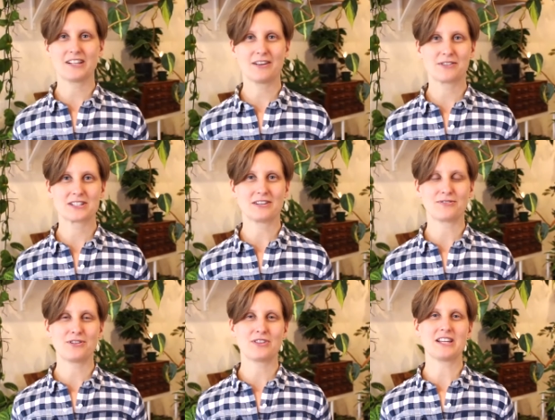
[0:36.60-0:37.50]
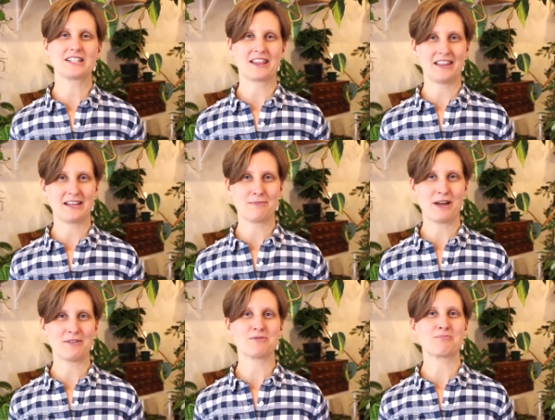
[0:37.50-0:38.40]
to give us a few things to think
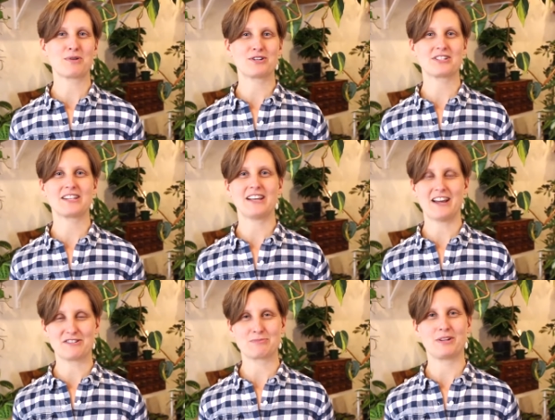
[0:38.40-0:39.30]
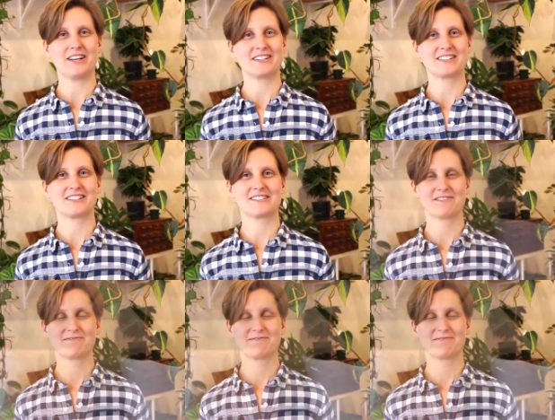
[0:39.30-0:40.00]
about when purchasing a houseplant.